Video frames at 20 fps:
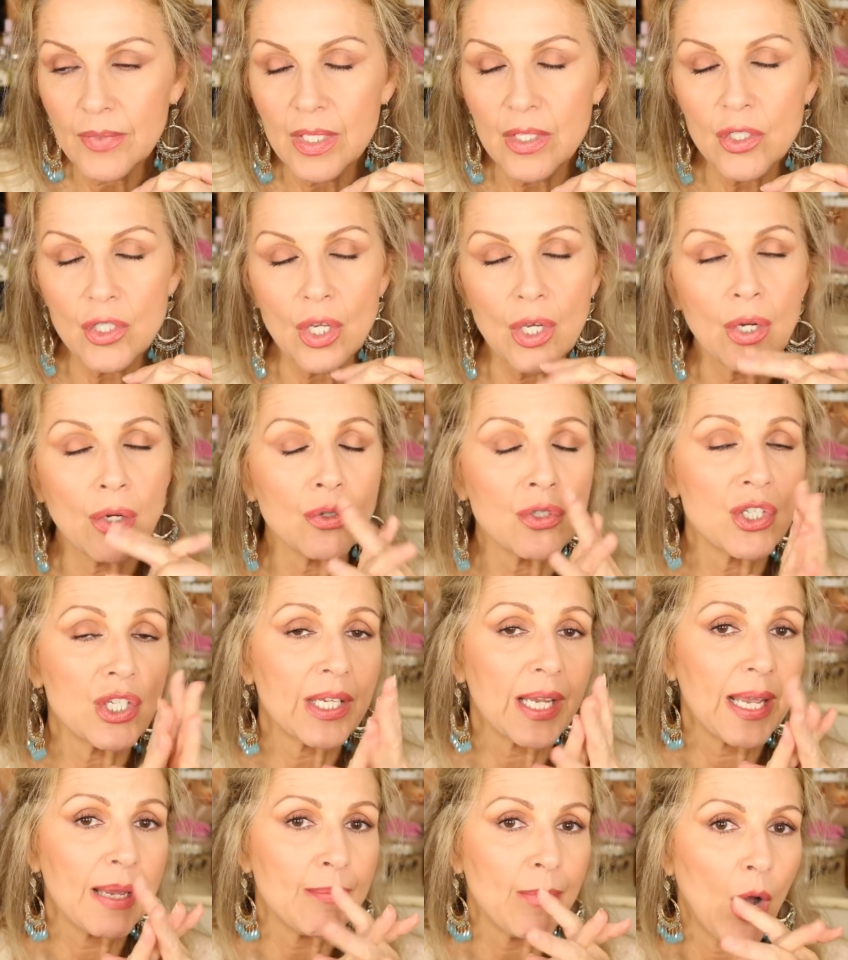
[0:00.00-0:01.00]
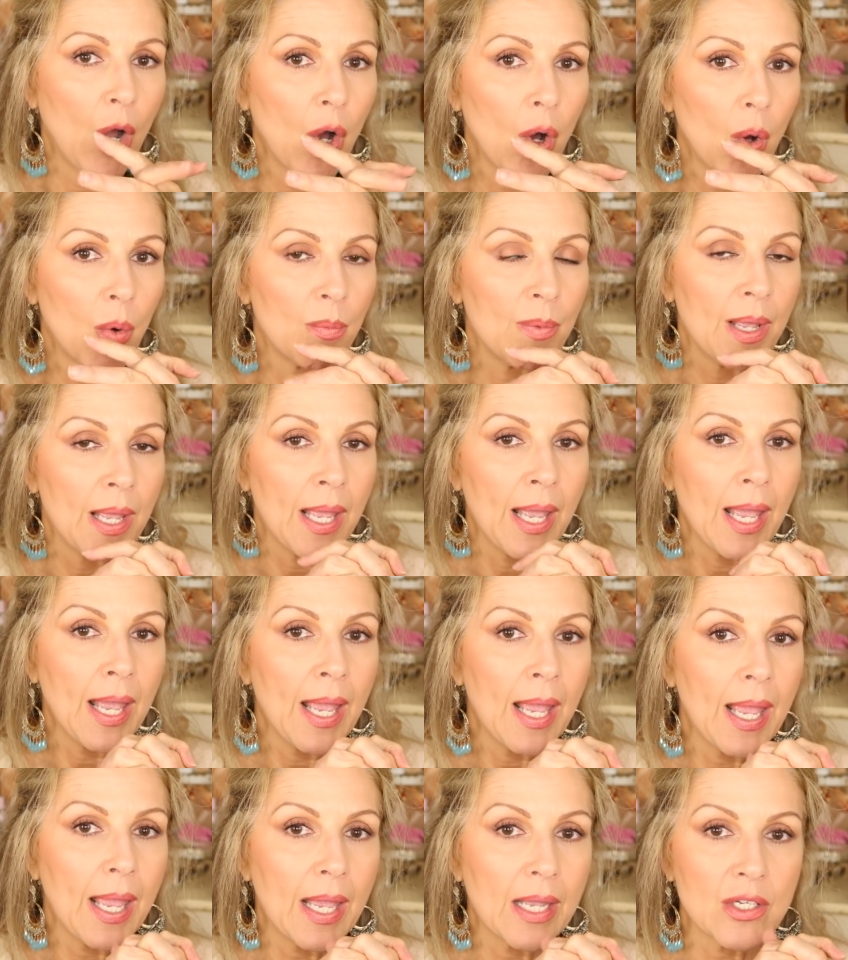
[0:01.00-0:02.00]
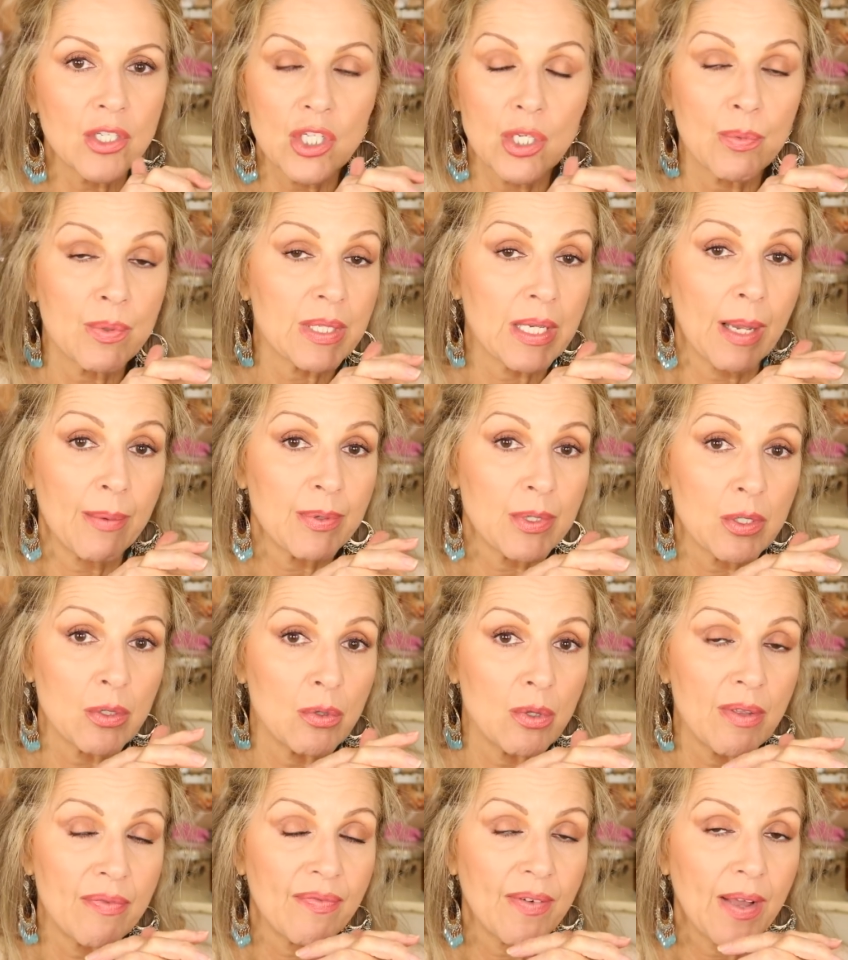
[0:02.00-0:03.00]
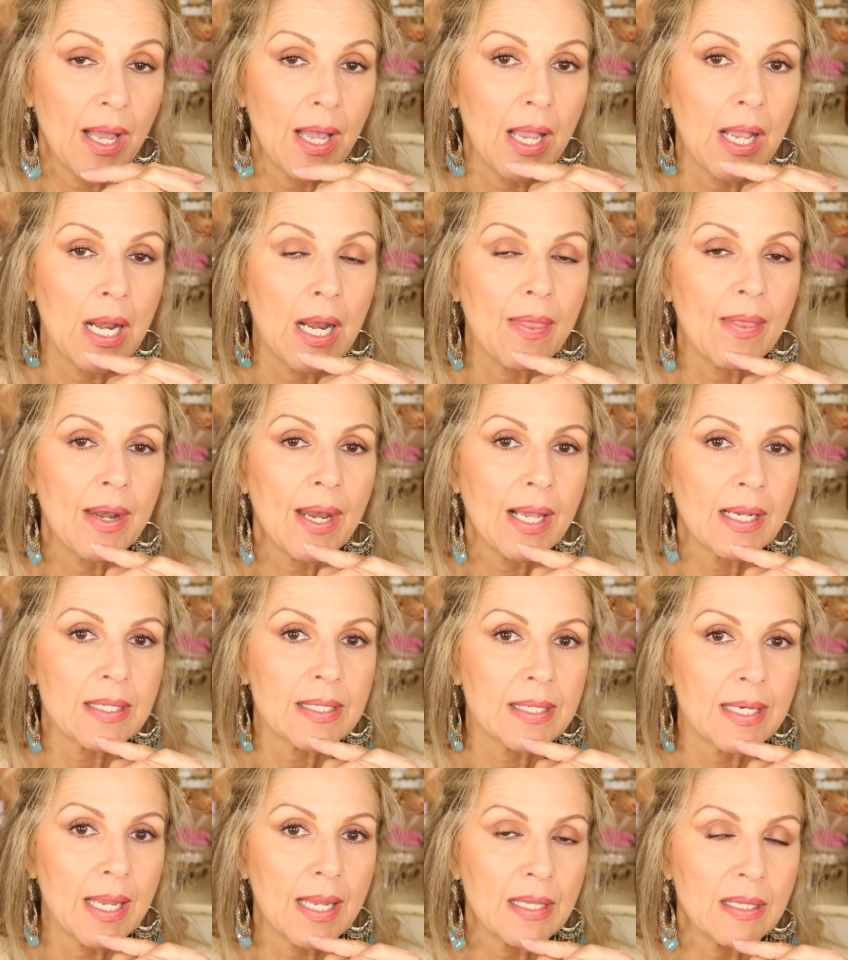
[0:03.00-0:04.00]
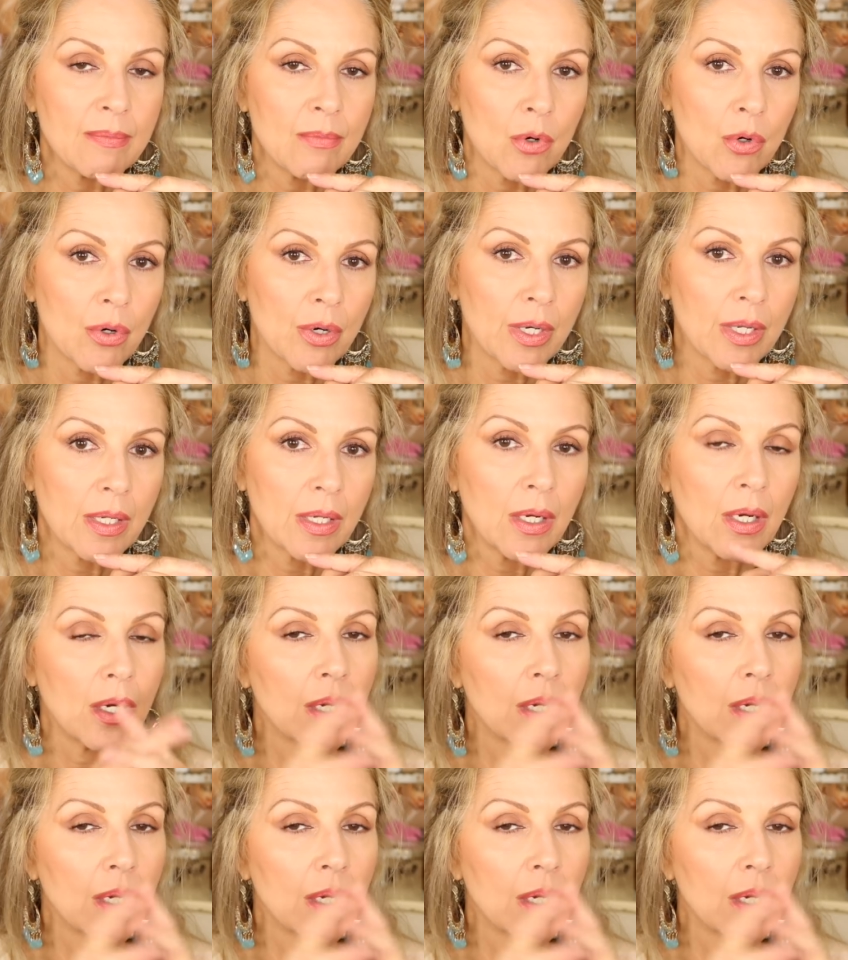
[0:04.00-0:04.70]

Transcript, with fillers: So she came home, and she was absolutely fine, and the next day in the morning,